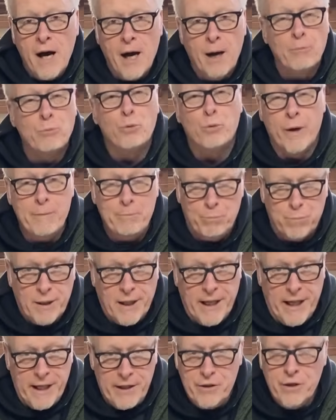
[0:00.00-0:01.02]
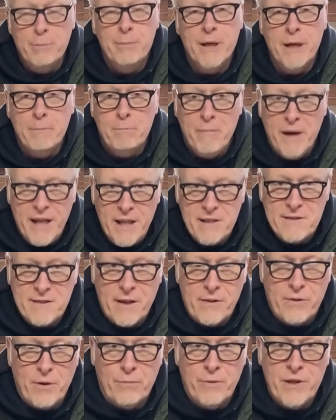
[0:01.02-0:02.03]
rip blade. You'll be amazed
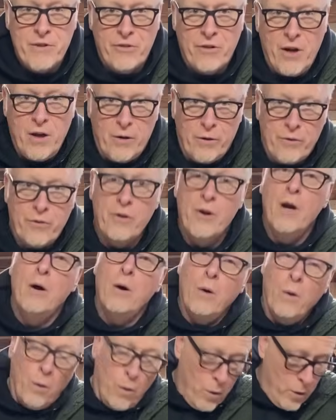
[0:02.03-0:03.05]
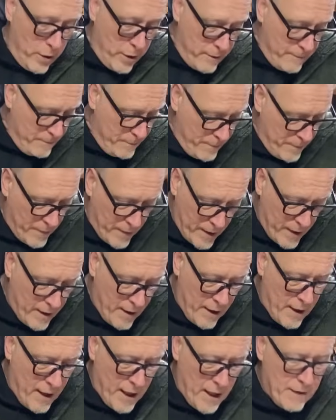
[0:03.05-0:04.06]
at the results. Or
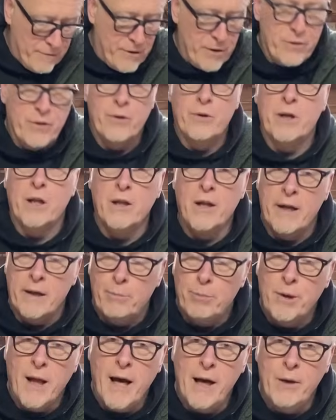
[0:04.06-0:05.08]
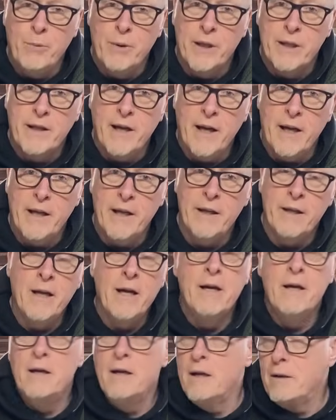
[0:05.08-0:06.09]
if you're doing a lot of plywood cutting,
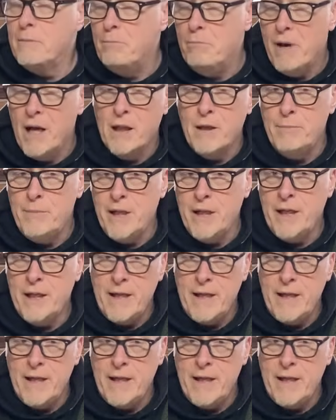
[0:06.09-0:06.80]
melamine,